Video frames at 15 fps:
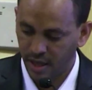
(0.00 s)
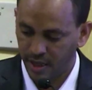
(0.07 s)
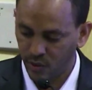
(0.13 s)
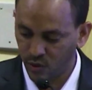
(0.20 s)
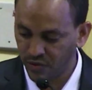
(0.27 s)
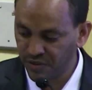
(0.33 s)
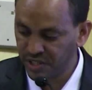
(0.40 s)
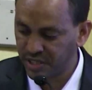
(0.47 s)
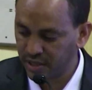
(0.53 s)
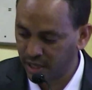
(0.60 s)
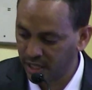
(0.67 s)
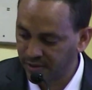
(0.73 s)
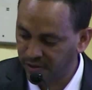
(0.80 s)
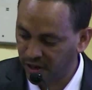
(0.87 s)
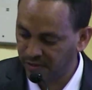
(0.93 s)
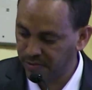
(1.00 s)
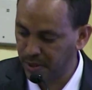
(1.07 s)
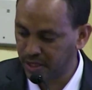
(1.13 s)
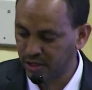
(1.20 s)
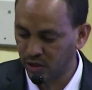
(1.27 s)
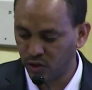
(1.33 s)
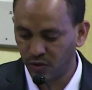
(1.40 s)
the Convention,
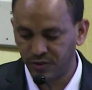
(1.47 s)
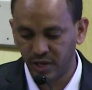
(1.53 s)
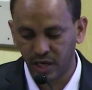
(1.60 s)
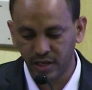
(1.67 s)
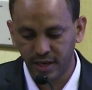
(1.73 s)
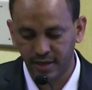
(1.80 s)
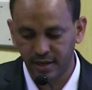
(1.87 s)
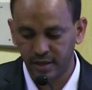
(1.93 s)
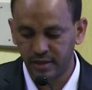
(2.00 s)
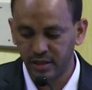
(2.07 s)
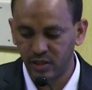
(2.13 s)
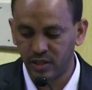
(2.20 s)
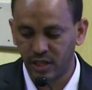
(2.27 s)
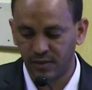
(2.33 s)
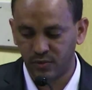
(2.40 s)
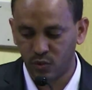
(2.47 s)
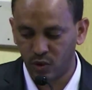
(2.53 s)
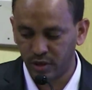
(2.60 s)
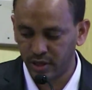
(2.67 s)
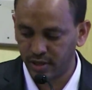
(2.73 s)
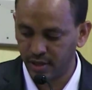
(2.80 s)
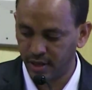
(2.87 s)
95% of young adults need to have
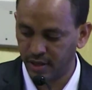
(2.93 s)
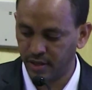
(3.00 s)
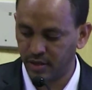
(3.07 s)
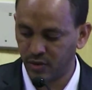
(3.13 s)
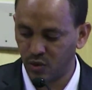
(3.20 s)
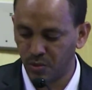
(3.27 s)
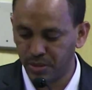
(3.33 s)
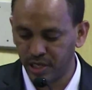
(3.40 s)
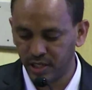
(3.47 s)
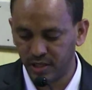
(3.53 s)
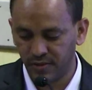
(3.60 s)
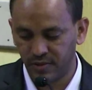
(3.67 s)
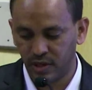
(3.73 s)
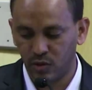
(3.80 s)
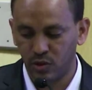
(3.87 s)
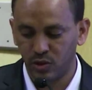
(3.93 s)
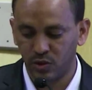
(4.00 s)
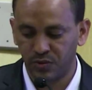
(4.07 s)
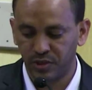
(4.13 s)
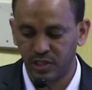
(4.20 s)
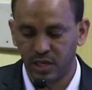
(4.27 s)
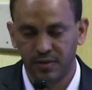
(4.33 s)
correct and comprehensive knowledge
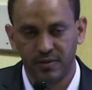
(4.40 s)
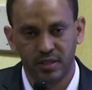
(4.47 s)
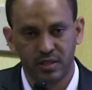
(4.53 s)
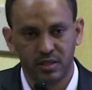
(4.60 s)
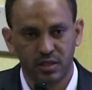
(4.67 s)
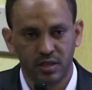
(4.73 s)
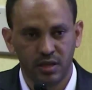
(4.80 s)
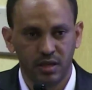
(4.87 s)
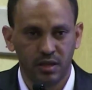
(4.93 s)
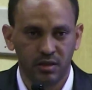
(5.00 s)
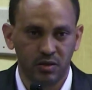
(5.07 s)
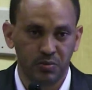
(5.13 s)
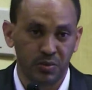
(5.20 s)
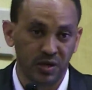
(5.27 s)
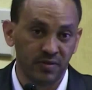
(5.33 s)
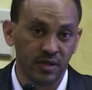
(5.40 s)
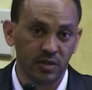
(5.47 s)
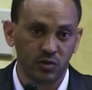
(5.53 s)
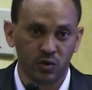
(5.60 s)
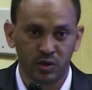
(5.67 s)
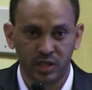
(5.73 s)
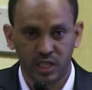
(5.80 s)
of HIV/AIDS to
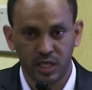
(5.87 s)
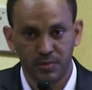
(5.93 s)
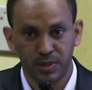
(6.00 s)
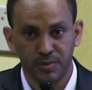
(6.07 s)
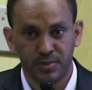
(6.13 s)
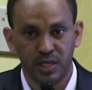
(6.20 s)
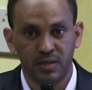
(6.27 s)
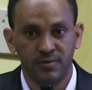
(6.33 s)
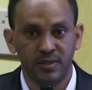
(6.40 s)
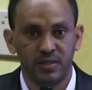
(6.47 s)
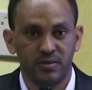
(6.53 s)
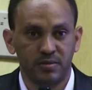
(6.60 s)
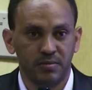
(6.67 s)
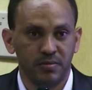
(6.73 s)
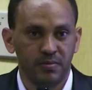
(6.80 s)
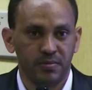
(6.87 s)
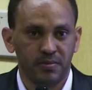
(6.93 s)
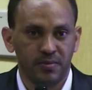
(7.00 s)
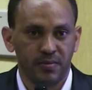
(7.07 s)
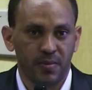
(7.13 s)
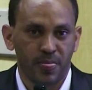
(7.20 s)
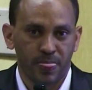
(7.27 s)
prevent or to keep themselves
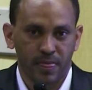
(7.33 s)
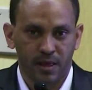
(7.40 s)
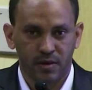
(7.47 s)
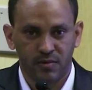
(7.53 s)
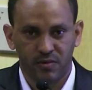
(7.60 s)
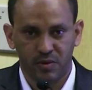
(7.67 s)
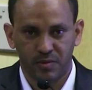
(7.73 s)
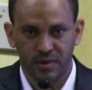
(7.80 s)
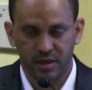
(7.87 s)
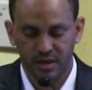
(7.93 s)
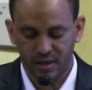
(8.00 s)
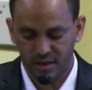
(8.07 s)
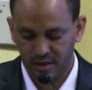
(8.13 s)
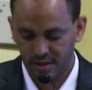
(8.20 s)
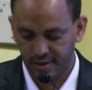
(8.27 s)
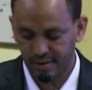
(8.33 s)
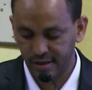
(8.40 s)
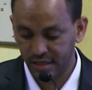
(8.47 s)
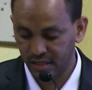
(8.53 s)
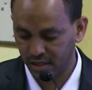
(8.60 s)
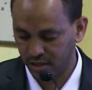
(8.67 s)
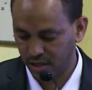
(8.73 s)
from the
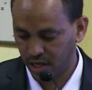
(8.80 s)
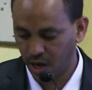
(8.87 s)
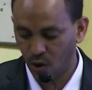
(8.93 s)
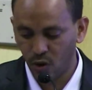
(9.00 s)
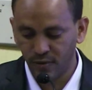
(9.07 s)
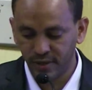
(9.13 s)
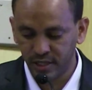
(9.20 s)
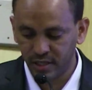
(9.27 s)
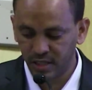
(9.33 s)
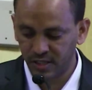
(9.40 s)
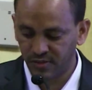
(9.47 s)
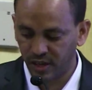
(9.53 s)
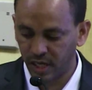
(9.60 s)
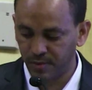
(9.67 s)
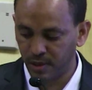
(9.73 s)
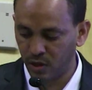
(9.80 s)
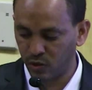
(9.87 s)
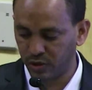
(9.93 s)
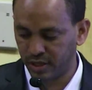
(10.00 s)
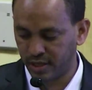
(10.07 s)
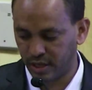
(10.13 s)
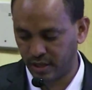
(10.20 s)
disease. However, this is far below
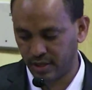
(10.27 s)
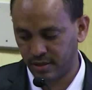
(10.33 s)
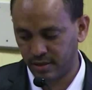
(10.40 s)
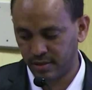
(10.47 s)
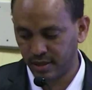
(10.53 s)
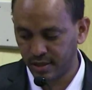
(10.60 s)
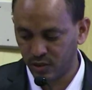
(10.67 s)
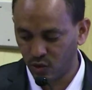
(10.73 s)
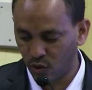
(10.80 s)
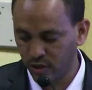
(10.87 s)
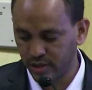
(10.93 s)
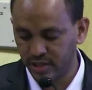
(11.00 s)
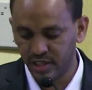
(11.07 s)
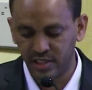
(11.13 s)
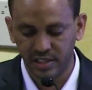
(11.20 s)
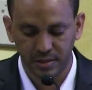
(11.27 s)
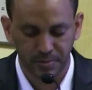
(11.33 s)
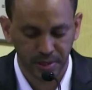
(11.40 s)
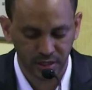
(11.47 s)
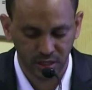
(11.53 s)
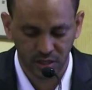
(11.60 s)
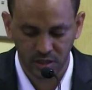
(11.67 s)
the target, since only
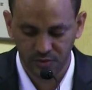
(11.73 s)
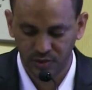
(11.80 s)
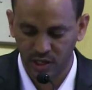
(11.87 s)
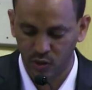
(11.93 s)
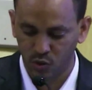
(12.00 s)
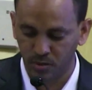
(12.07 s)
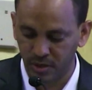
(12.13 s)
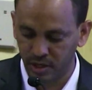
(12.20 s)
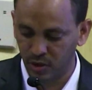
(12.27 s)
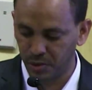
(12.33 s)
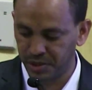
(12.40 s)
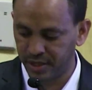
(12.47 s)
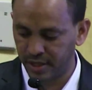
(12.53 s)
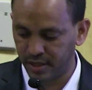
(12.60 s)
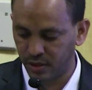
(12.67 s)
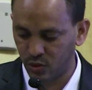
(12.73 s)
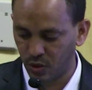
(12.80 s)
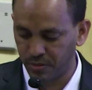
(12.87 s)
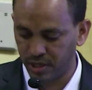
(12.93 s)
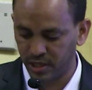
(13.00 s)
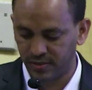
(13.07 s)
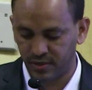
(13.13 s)
30% of young women demonstrated
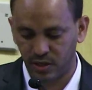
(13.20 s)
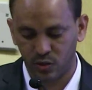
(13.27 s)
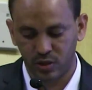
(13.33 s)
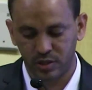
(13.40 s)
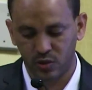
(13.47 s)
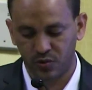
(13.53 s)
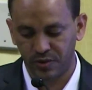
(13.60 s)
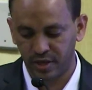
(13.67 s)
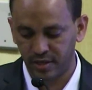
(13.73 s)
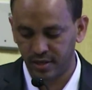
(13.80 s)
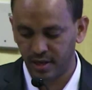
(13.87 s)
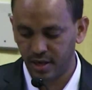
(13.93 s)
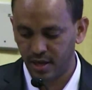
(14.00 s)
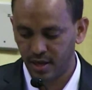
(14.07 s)
comprehensive knowledge of AIDS